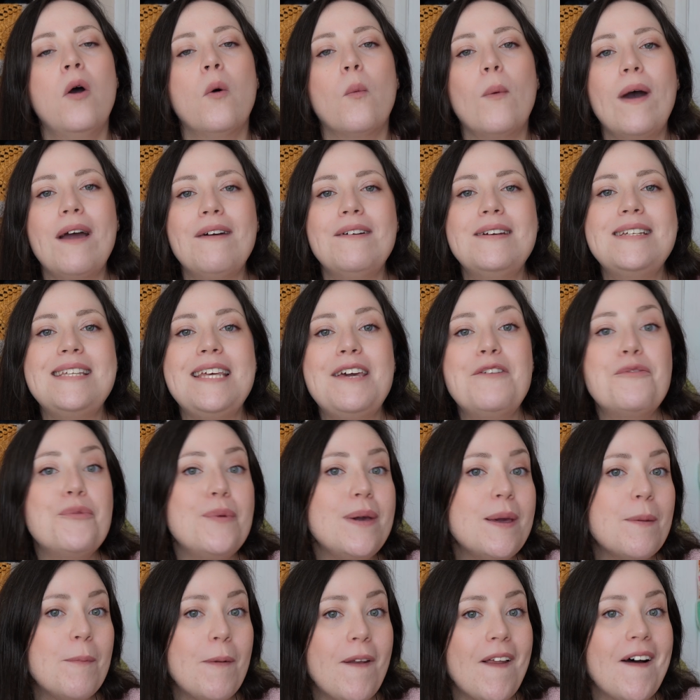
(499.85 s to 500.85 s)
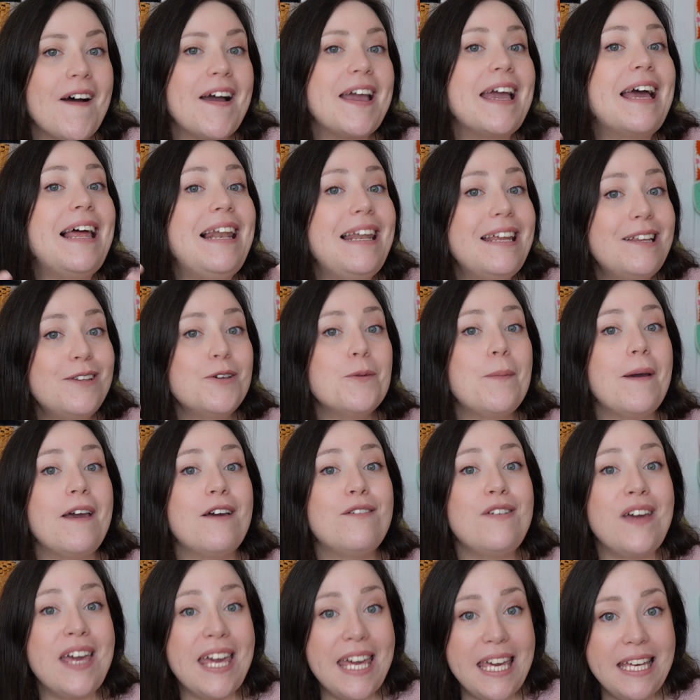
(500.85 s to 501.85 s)
Whereas if we apply a little bit
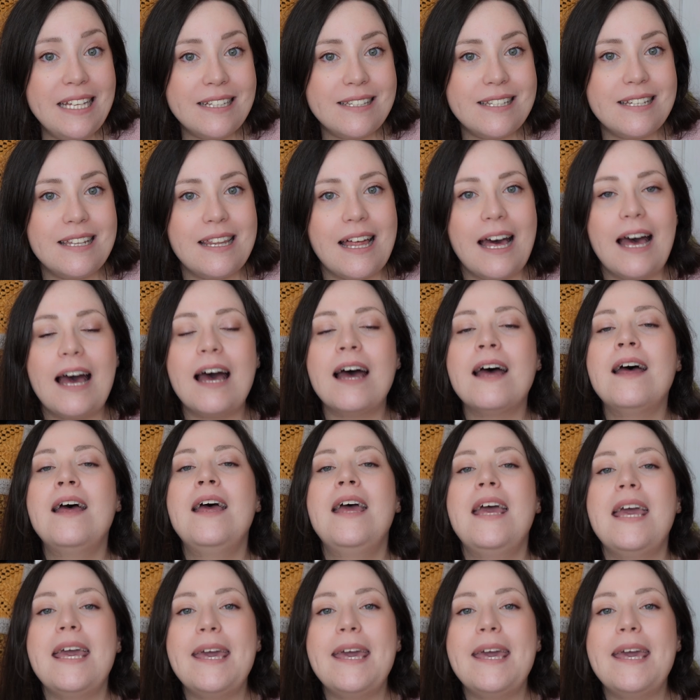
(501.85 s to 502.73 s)
of heat to that,